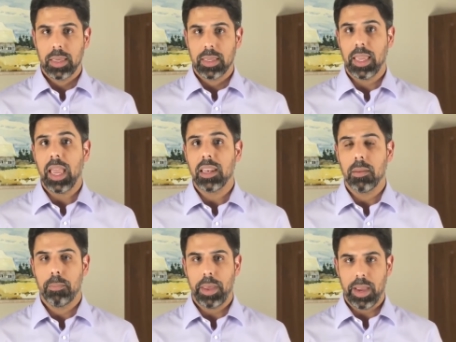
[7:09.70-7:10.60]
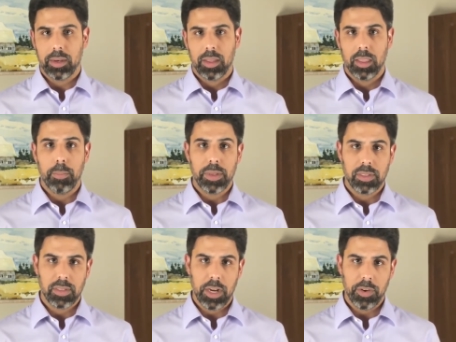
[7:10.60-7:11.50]
can impact the
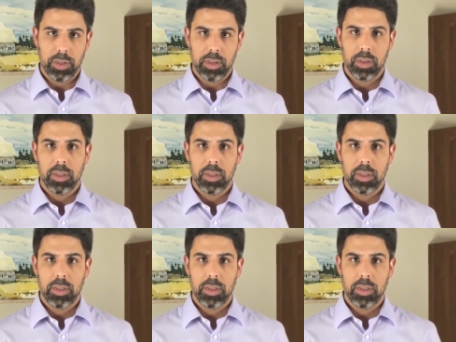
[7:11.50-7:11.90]
business area,